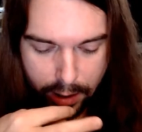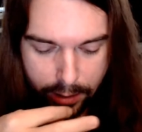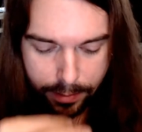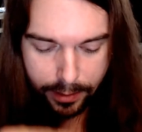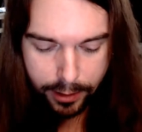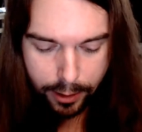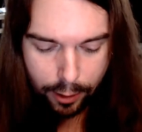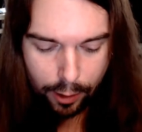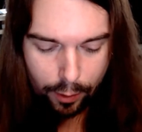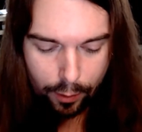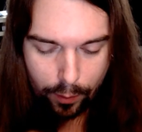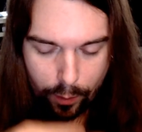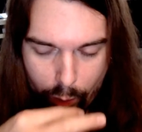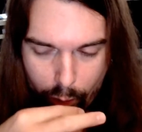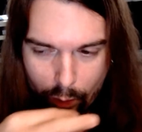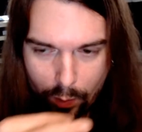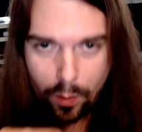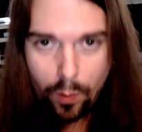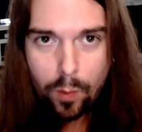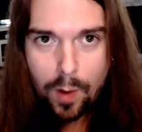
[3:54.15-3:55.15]
little
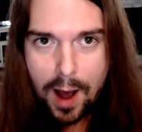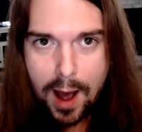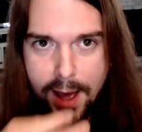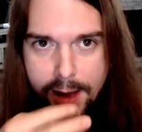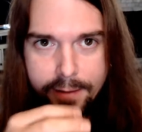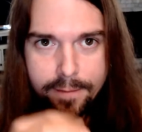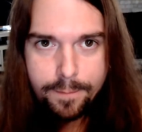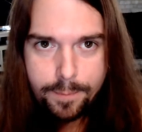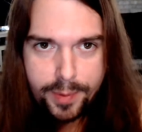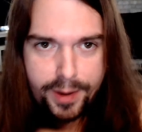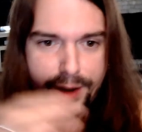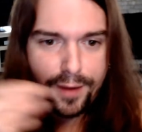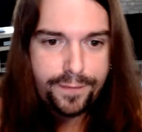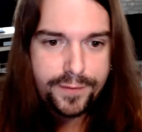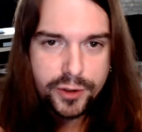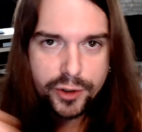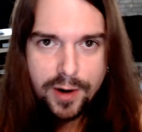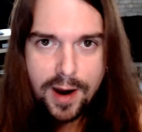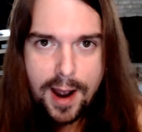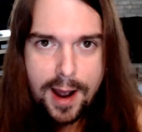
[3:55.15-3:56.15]
wad of beef
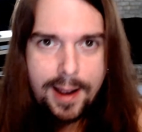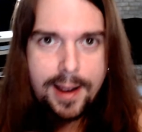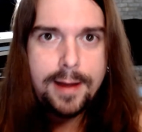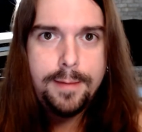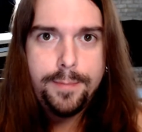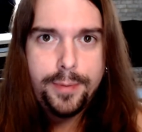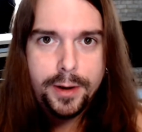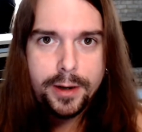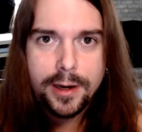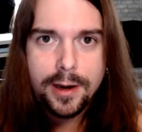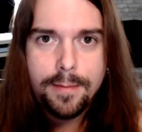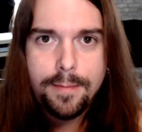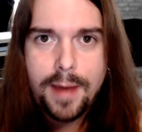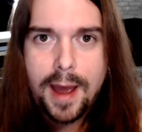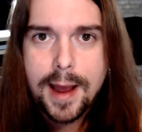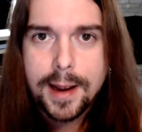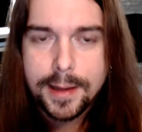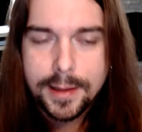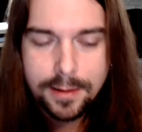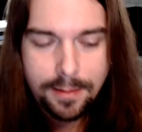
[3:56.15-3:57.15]
dry and putting it
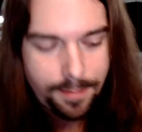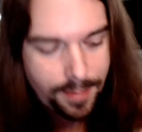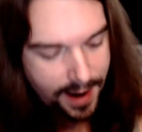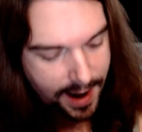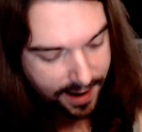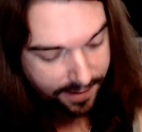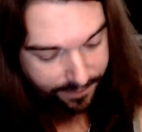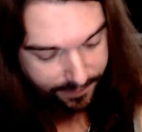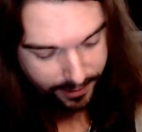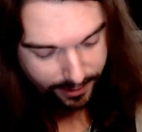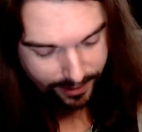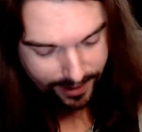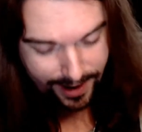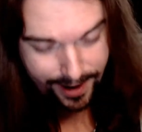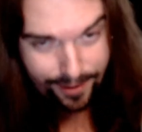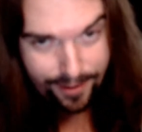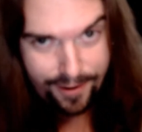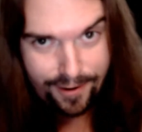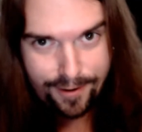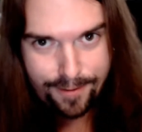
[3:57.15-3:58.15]
back in the bag for
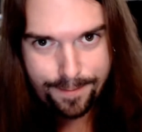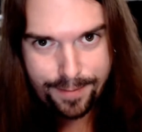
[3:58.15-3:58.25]
later.